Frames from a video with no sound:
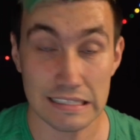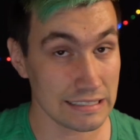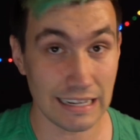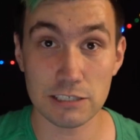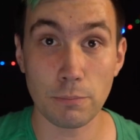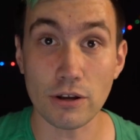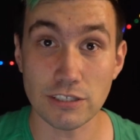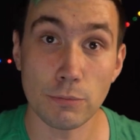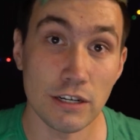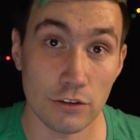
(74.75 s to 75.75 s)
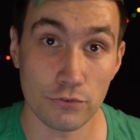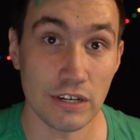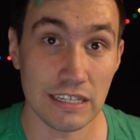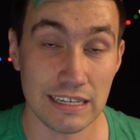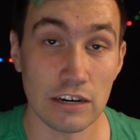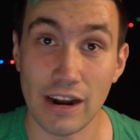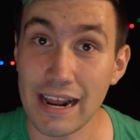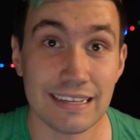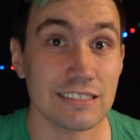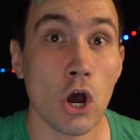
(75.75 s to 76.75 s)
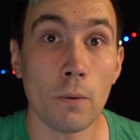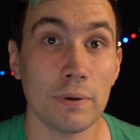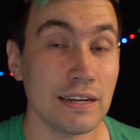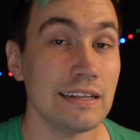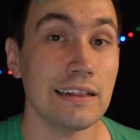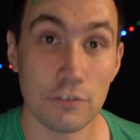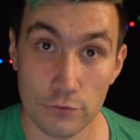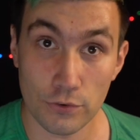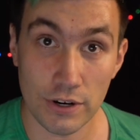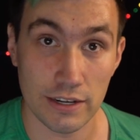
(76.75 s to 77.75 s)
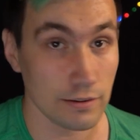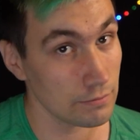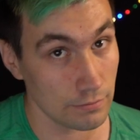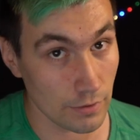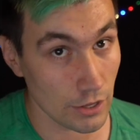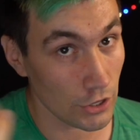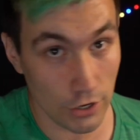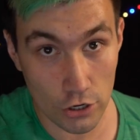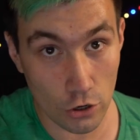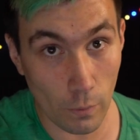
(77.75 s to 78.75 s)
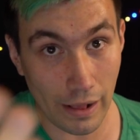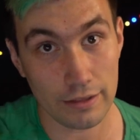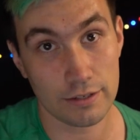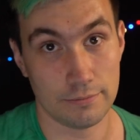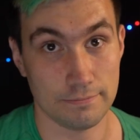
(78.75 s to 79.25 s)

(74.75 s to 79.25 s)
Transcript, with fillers: that's possible in the free tier and is completely free. You're welcome.